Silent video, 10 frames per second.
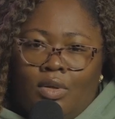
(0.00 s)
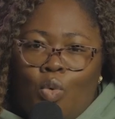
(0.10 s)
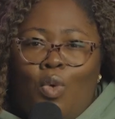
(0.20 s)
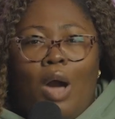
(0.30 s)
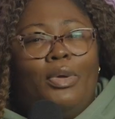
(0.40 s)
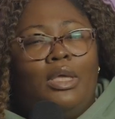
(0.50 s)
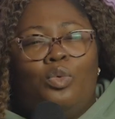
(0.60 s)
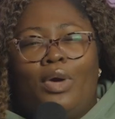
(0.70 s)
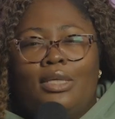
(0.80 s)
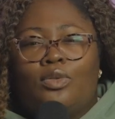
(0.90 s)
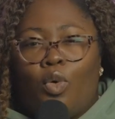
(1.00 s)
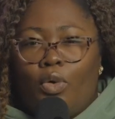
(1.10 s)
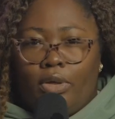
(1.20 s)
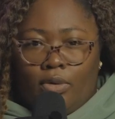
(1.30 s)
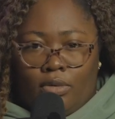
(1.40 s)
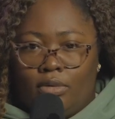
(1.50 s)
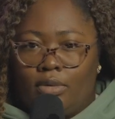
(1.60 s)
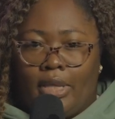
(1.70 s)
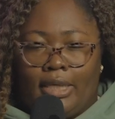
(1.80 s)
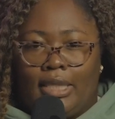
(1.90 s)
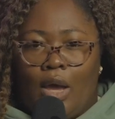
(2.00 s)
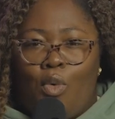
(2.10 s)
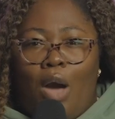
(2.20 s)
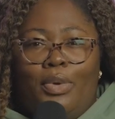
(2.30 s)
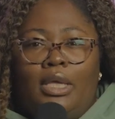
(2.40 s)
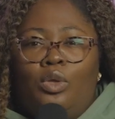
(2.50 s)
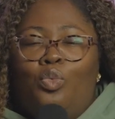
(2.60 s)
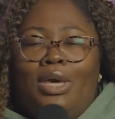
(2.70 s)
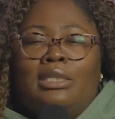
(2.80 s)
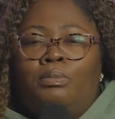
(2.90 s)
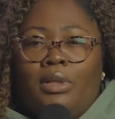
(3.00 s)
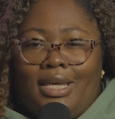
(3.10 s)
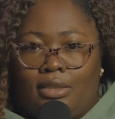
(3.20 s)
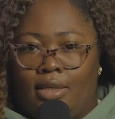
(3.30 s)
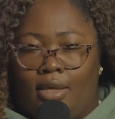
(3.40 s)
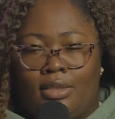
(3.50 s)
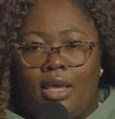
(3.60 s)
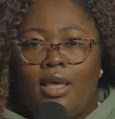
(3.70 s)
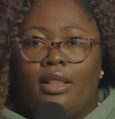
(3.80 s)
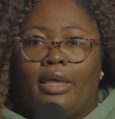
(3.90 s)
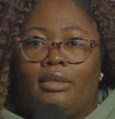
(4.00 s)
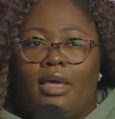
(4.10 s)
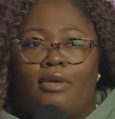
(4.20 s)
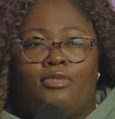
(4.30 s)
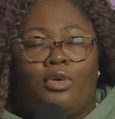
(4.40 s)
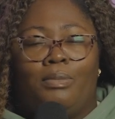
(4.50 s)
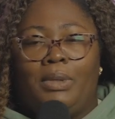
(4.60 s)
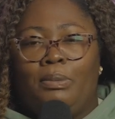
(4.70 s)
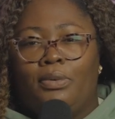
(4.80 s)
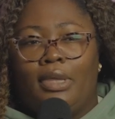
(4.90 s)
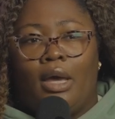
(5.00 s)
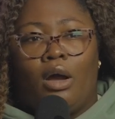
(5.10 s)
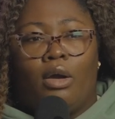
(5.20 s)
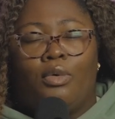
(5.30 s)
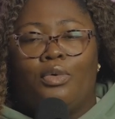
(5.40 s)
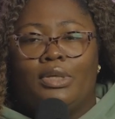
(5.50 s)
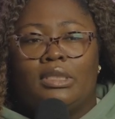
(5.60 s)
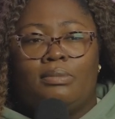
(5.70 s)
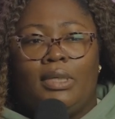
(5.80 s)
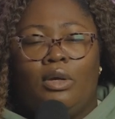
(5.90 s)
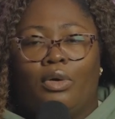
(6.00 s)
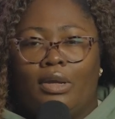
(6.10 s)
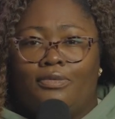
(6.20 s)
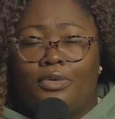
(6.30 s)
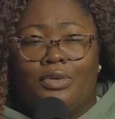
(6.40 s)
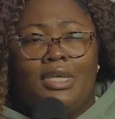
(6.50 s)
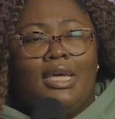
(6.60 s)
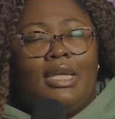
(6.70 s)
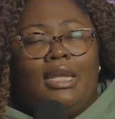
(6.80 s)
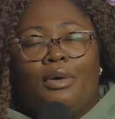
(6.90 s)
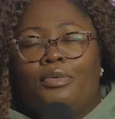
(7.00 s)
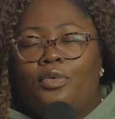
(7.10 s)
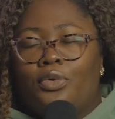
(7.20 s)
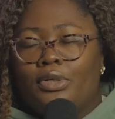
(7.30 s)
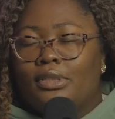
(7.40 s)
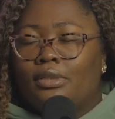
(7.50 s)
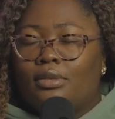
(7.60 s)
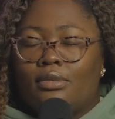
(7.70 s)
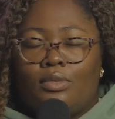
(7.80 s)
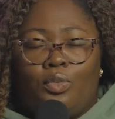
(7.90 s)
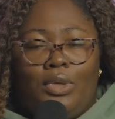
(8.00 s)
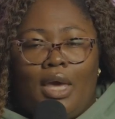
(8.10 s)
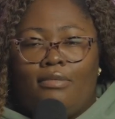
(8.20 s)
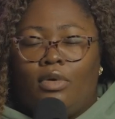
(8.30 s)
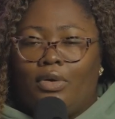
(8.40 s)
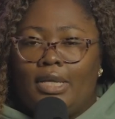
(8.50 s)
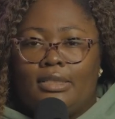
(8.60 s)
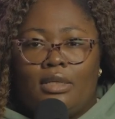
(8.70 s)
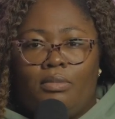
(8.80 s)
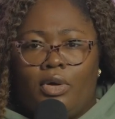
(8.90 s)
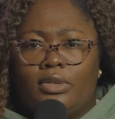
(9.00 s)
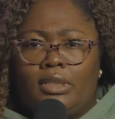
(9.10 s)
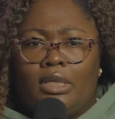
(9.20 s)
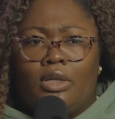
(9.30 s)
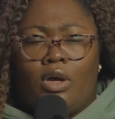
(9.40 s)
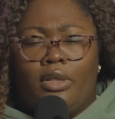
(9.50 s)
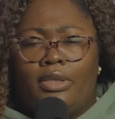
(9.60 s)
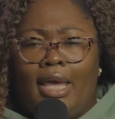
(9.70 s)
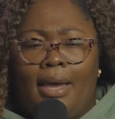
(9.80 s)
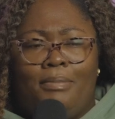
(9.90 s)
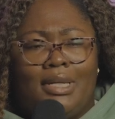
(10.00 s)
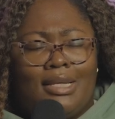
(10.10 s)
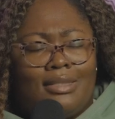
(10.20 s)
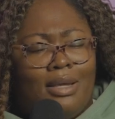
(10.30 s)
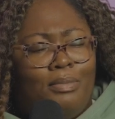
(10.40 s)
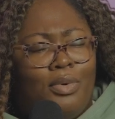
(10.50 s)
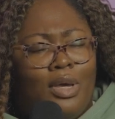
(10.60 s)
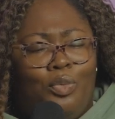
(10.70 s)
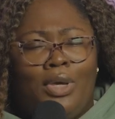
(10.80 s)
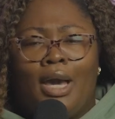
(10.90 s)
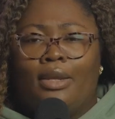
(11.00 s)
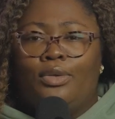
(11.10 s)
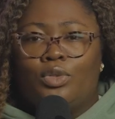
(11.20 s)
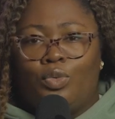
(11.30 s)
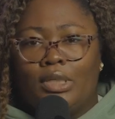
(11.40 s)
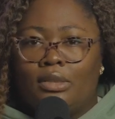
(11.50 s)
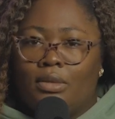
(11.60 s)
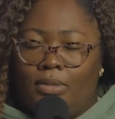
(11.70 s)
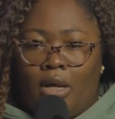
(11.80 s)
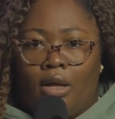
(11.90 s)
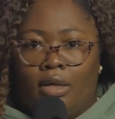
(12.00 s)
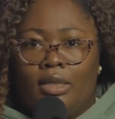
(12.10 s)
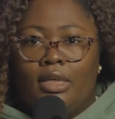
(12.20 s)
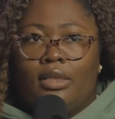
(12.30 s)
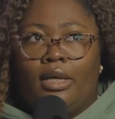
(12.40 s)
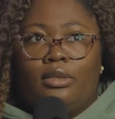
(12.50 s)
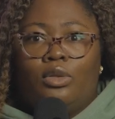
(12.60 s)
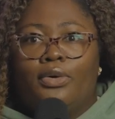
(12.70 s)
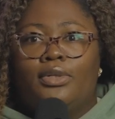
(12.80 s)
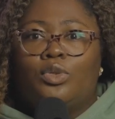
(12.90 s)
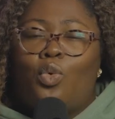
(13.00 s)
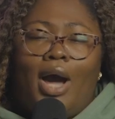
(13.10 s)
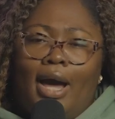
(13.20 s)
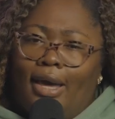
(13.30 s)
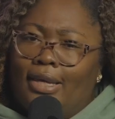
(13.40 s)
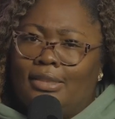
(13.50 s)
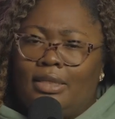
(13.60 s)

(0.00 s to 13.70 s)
Why would he waste oil like that? Why would he waste blessings like that for people that aren't going to be grateful? Now, of course, we have grace and mercy and all of that, but at some point we got to use wisdom, y'all. Like, the Lord is wise.